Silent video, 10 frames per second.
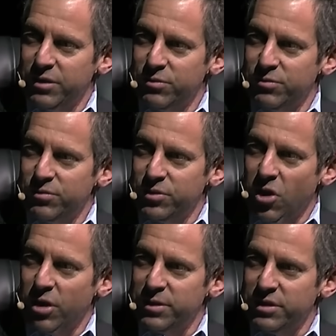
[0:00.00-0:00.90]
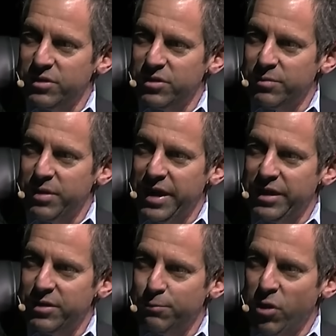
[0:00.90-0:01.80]
of dogmatism
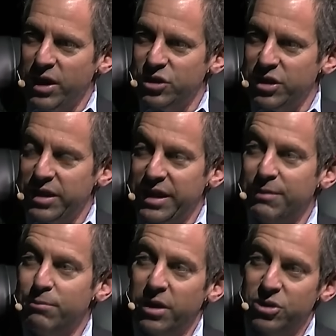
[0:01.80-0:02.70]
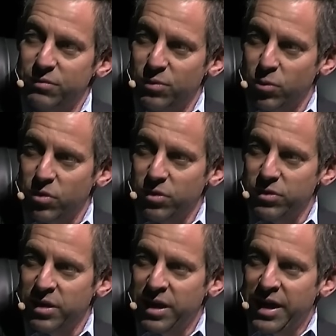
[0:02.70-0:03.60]
and oppression in much of the world.
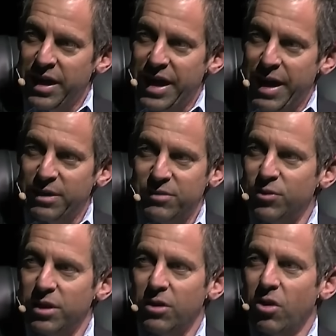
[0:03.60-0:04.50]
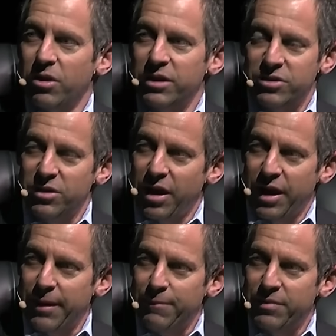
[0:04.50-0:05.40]
I mean, for the longest
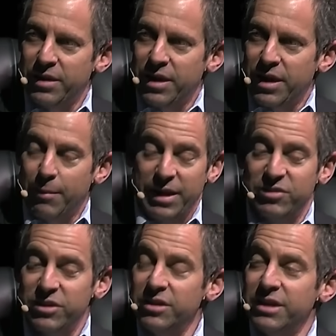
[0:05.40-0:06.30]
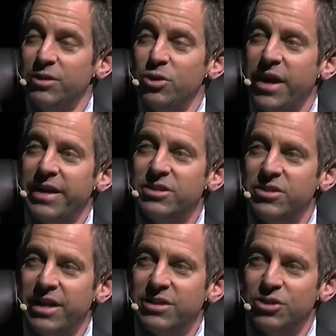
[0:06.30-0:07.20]
time, I mean, it's still in the United
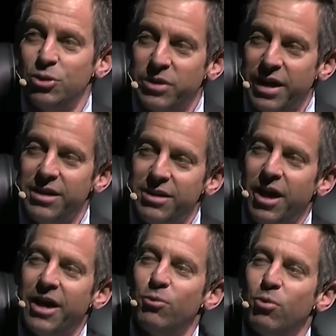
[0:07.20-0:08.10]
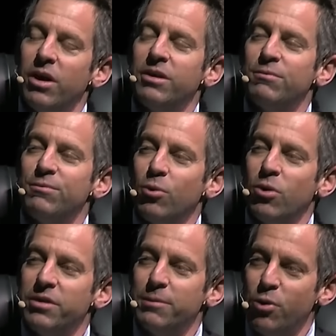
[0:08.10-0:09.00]
States, you cannot run
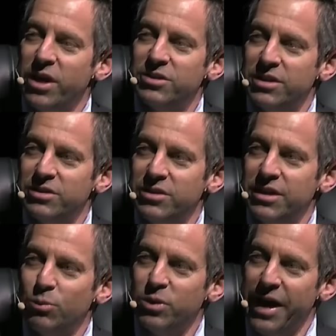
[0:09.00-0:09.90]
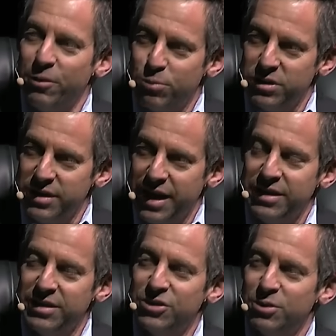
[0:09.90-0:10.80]
for the presidency without
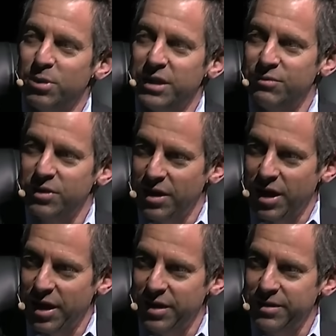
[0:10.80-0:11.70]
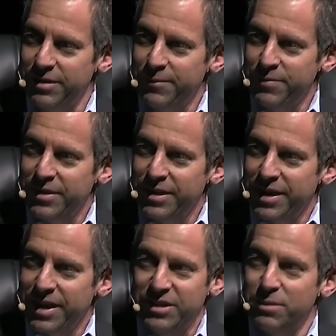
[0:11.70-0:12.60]
pretending to believe in God.
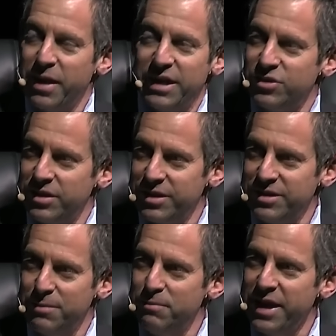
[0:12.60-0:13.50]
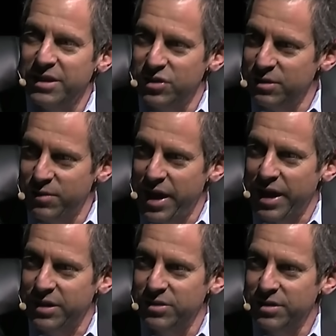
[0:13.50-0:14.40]
It's amazing. It's an amazing
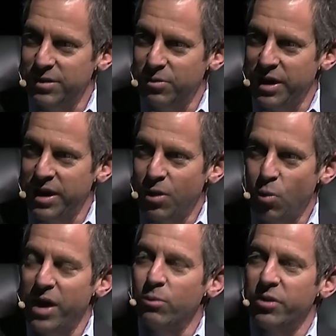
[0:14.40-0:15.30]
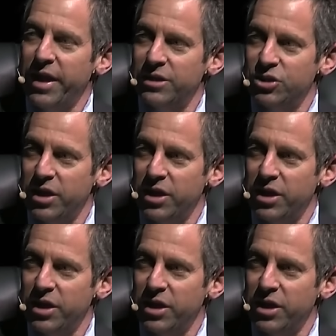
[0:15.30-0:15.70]
fact, right? When will that